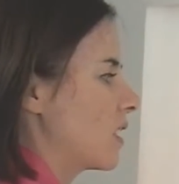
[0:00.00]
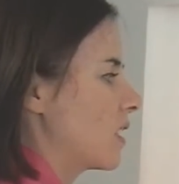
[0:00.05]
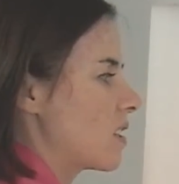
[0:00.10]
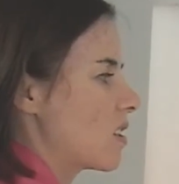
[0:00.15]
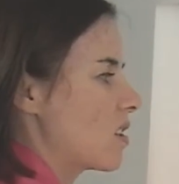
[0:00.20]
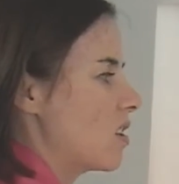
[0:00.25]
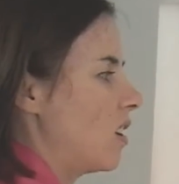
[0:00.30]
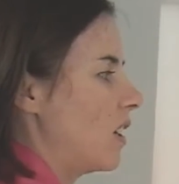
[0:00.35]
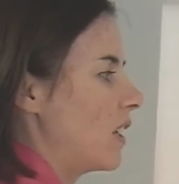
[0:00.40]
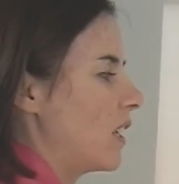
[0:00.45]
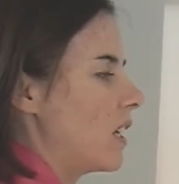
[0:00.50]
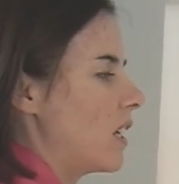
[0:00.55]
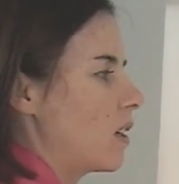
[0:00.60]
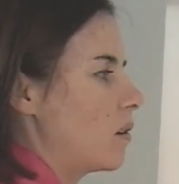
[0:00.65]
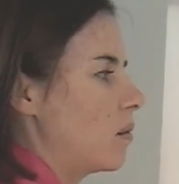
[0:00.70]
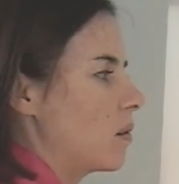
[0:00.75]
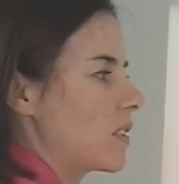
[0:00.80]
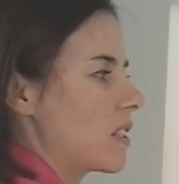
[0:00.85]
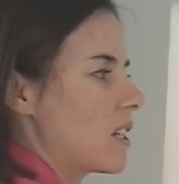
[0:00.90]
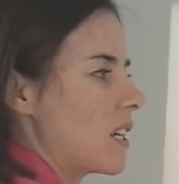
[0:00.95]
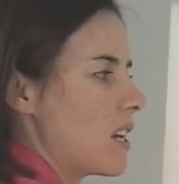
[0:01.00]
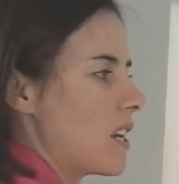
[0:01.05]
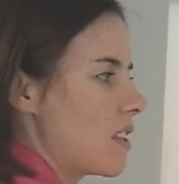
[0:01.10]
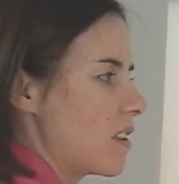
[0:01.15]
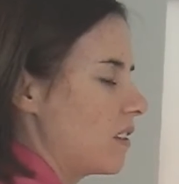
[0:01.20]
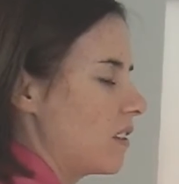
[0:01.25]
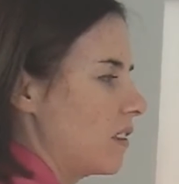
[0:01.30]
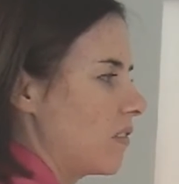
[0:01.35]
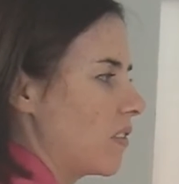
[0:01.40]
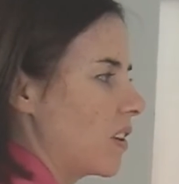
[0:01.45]
It's not equal to
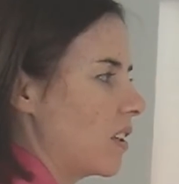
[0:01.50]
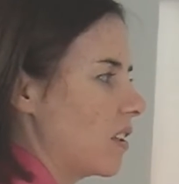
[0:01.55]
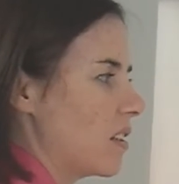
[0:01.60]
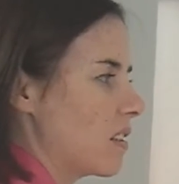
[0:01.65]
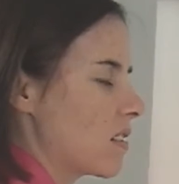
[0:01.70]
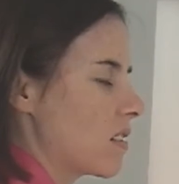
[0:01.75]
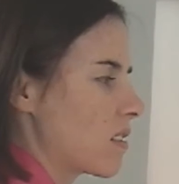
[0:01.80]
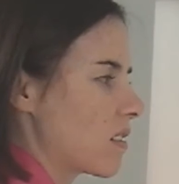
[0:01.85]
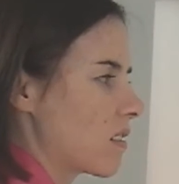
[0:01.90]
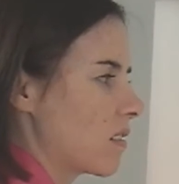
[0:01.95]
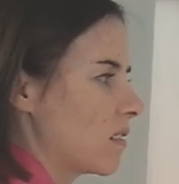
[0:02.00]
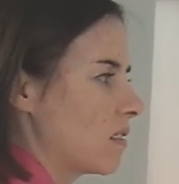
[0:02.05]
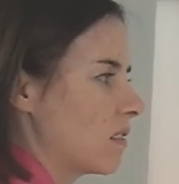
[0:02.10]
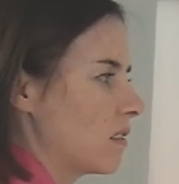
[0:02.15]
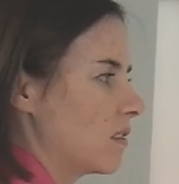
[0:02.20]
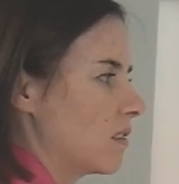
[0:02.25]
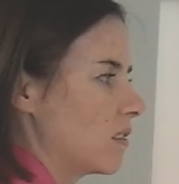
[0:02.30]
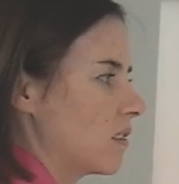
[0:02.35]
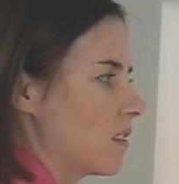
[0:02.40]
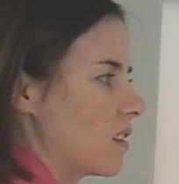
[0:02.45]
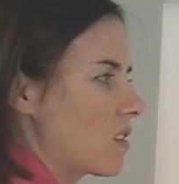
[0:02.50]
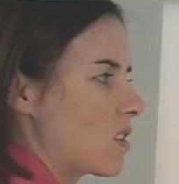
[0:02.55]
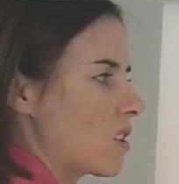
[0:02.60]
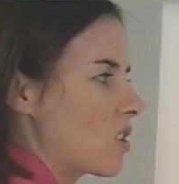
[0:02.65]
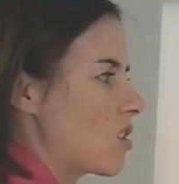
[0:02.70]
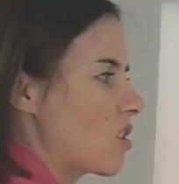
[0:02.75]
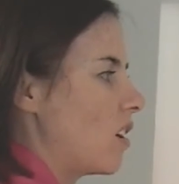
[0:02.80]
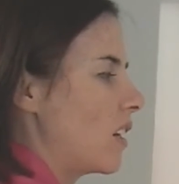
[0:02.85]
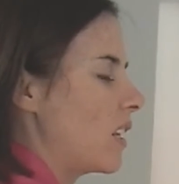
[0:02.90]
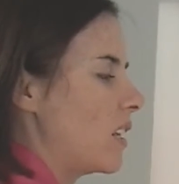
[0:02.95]
either of those. So
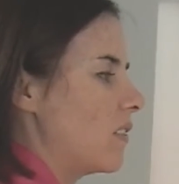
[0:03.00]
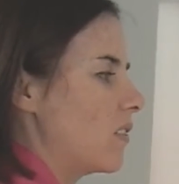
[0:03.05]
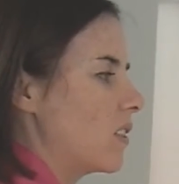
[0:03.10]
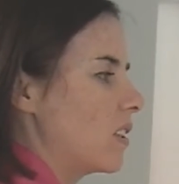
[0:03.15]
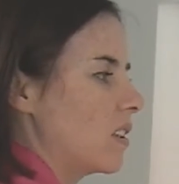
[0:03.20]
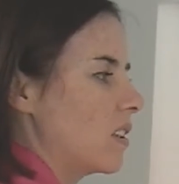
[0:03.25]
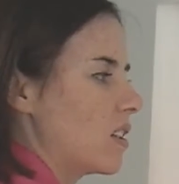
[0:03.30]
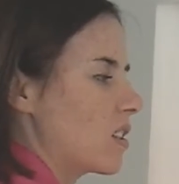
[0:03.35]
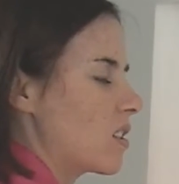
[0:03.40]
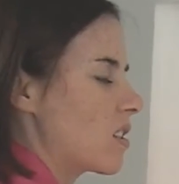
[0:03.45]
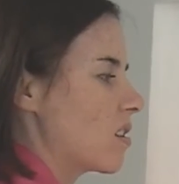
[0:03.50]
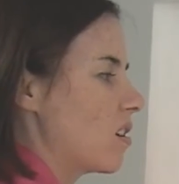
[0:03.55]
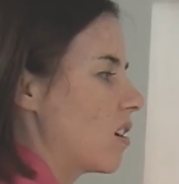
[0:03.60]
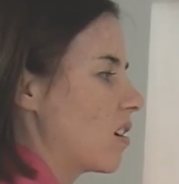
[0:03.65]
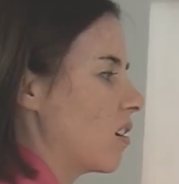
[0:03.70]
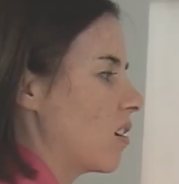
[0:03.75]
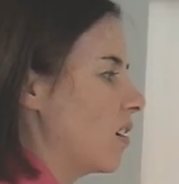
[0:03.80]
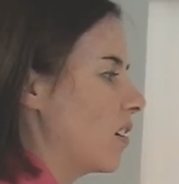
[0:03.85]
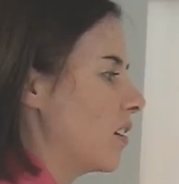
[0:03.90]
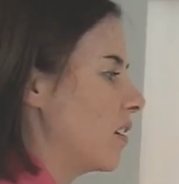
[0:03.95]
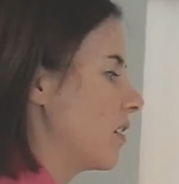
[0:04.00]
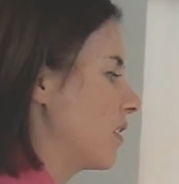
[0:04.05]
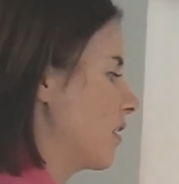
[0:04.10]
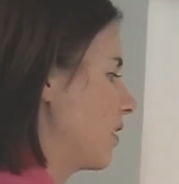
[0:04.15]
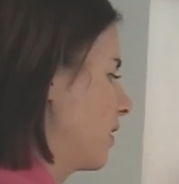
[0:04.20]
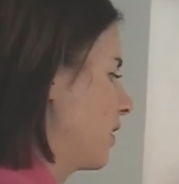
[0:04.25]
it's not even, it's not odd.